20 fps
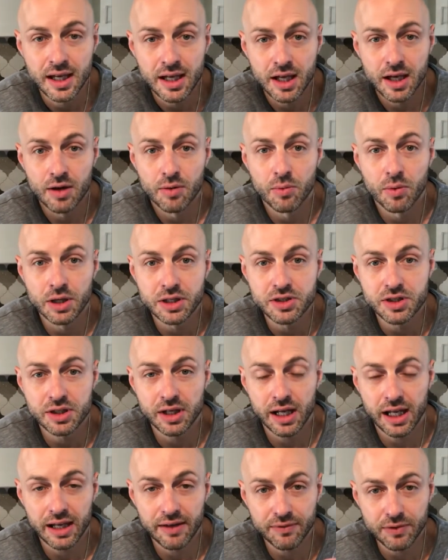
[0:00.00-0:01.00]
Which
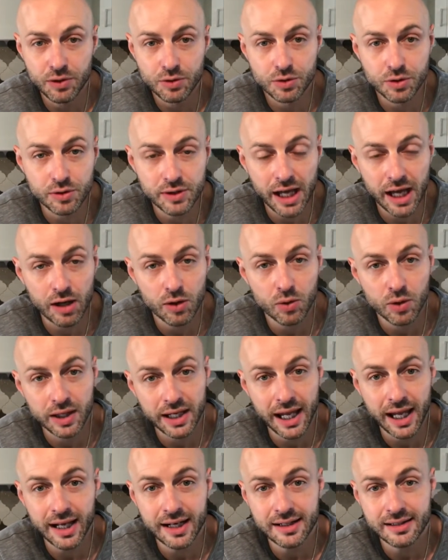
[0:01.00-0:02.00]
if you do that
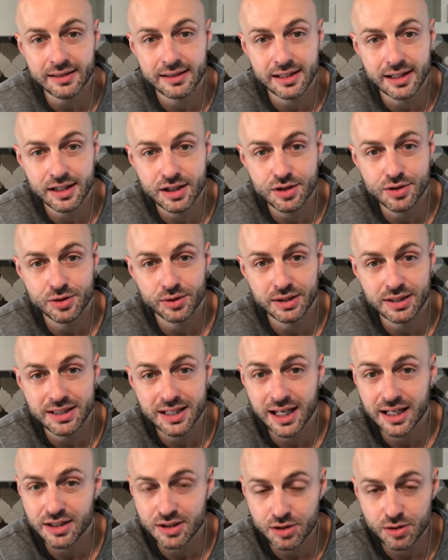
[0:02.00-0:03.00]
organically, it usually
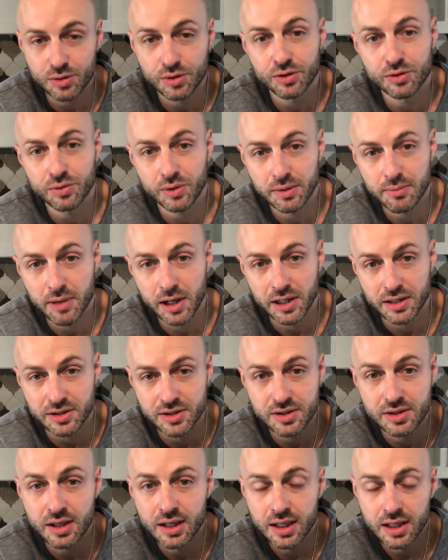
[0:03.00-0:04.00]
takes 2 to 3
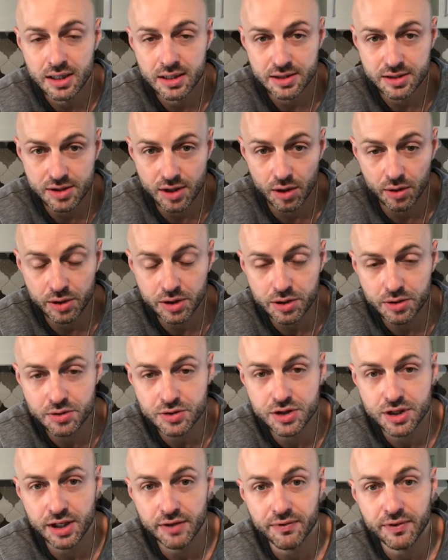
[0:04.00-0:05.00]
months. So a
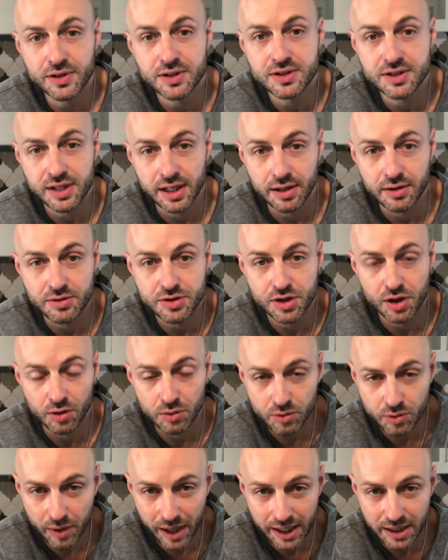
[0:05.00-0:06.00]
huge difference there. So
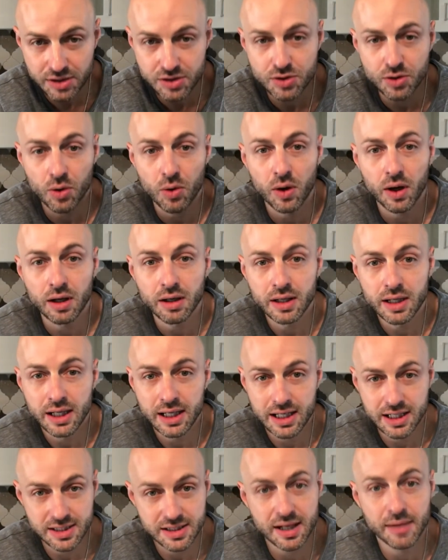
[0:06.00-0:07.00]
credit score
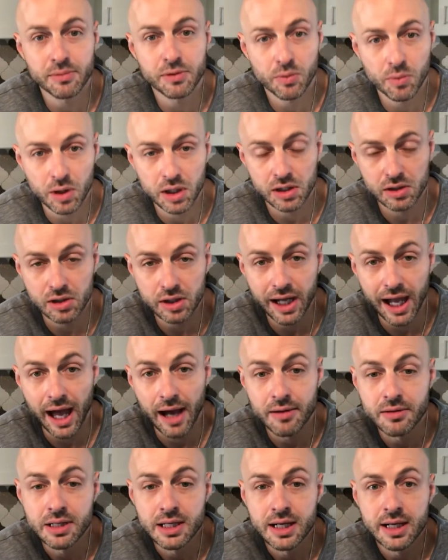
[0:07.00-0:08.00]
is something we're gonna look
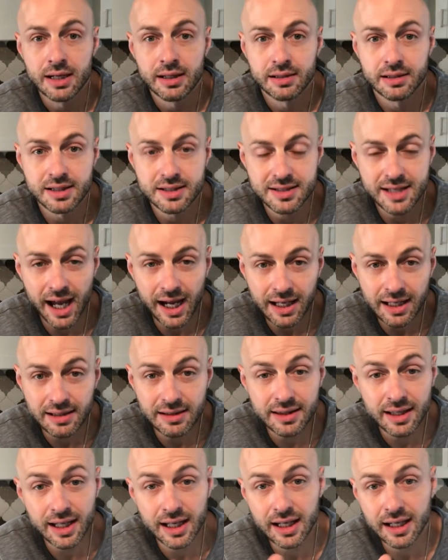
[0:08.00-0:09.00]
at. The
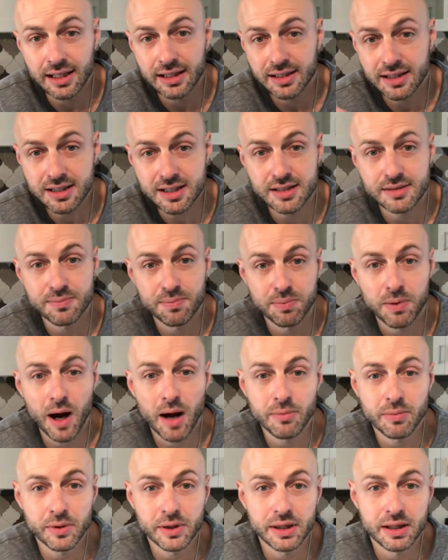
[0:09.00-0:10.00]
second thing, and this is
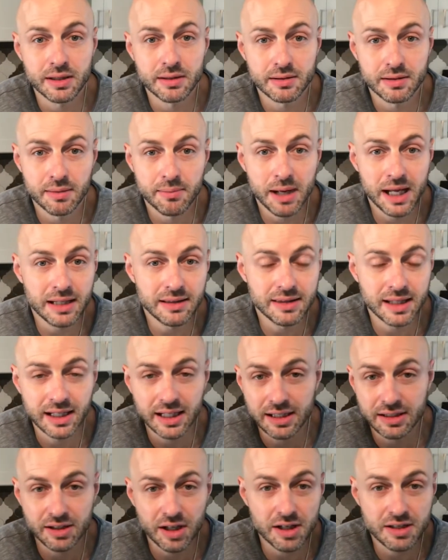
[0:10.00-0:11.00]
probably the main thing
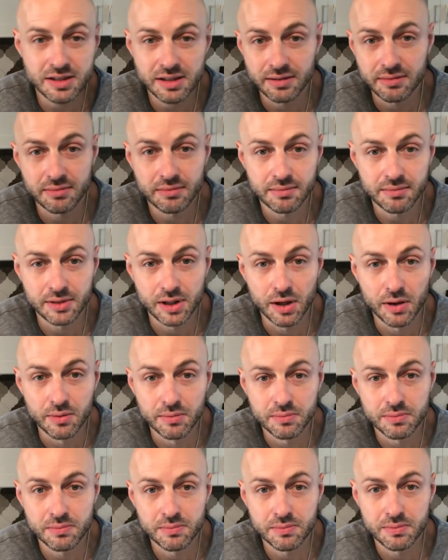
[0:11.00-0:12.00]
that doesn't,
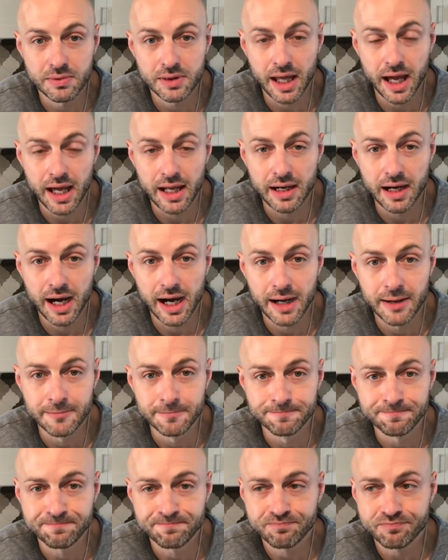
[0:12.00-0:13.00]

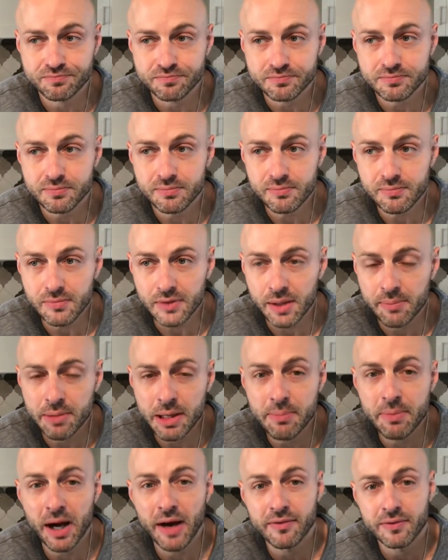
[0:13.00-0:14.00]
that
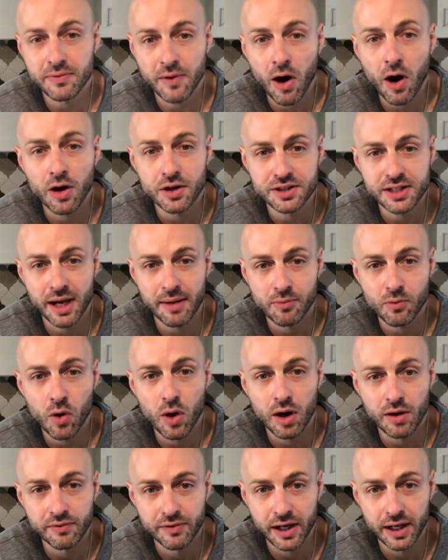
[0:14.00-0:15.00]
people have a hard time
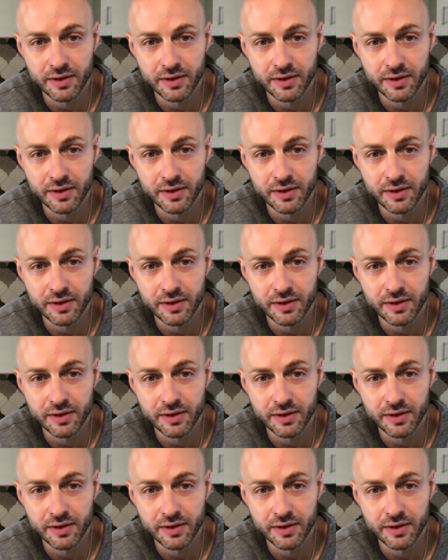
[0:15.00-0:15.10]
qualifying